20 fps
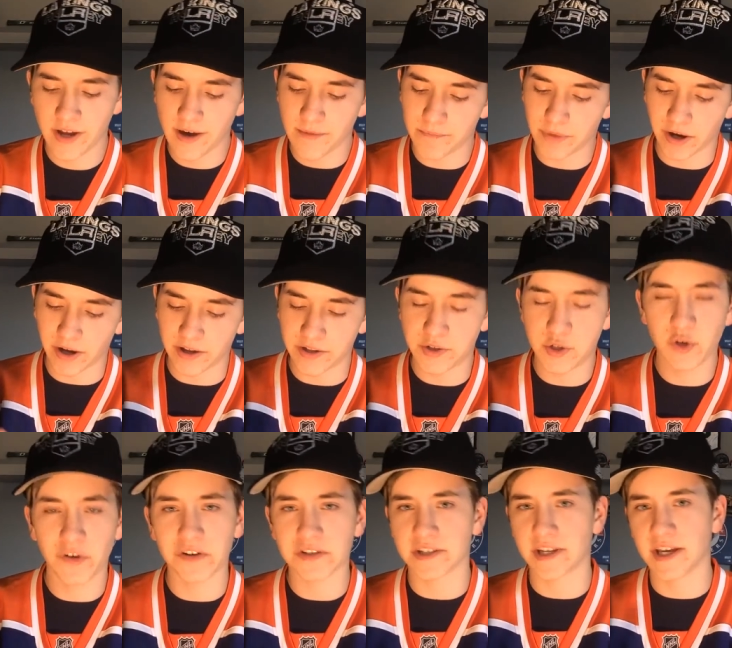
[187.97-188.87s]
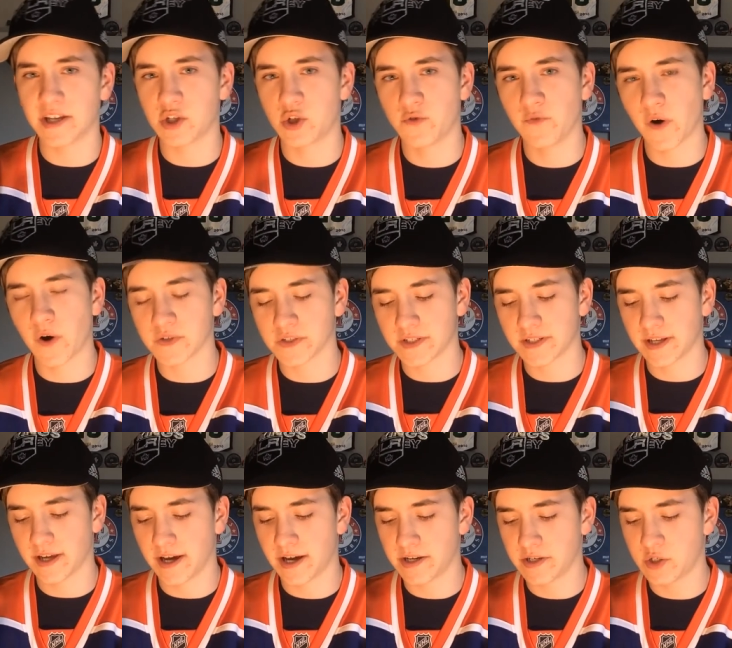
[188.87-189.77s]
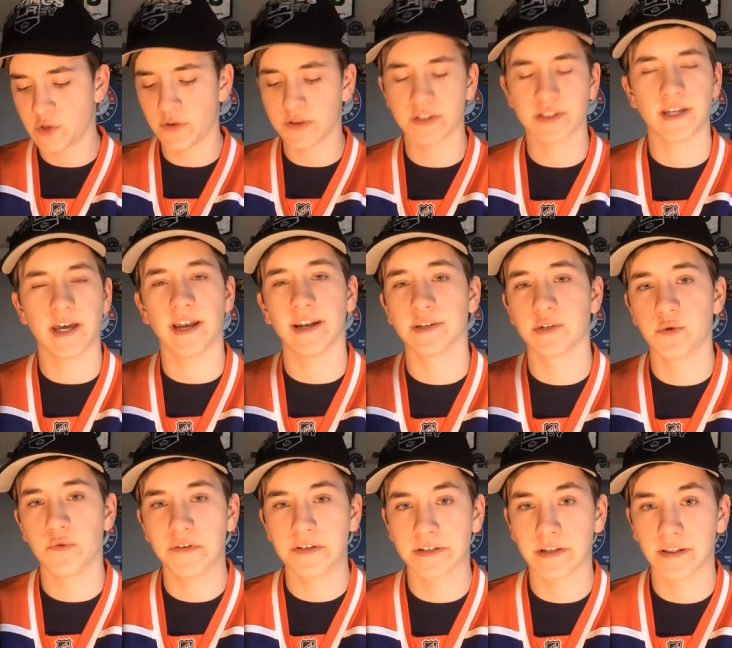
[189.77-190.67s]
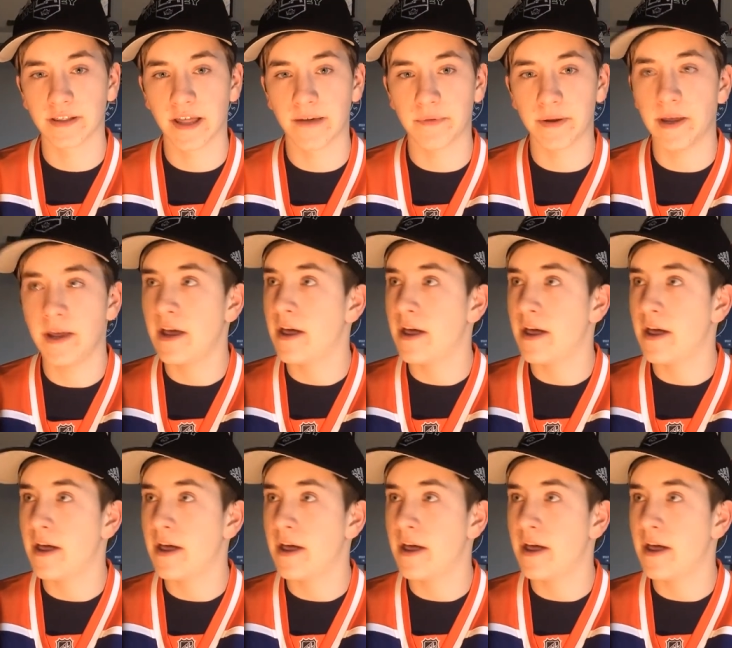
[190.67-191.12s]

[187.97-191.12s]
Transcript: but in 2008, 2009, 2010, and 2011,